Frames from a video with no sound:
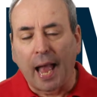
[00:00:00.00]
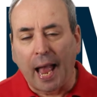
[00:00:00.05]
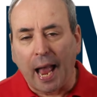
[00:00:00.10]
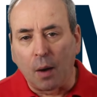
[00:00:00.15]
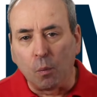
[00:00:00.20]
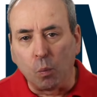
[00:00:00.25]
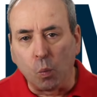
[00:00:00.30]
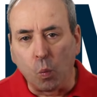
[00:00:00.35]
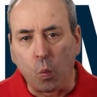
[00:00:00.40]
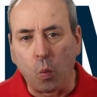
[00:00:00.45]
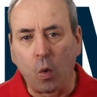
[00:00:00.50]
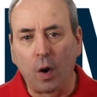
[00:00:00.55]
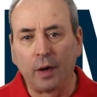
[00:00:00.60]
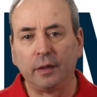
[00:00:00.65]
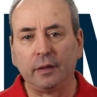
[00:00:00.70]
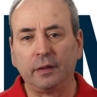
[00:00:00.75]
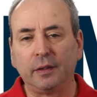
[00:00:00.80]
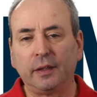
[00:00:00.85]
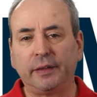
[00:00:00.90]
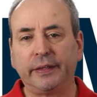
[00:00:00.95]
And one
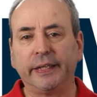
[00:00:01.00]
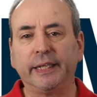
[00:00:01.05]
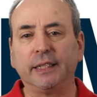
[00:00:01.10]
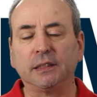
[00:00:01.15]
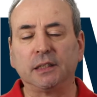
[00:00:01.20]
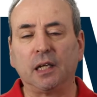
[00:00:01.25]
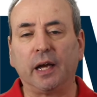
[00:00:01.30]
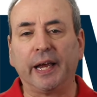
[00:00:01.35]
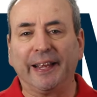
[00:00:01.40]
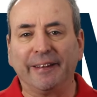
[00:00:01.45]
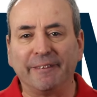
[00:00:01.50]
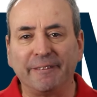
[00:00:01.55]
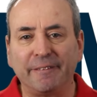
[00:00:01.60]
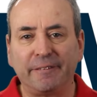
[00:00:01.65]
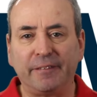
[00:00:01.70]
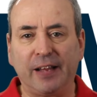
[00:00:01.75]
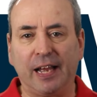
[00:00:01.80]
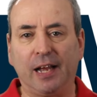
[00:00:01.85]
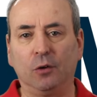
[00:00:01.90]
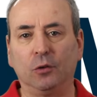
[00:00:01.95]
of the things I have
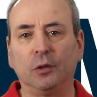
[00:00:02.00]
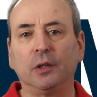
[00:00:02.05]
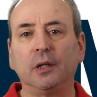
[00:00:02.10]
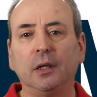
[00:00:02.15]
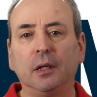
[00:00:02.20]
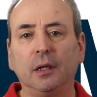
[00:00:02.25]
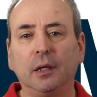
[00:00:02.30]
found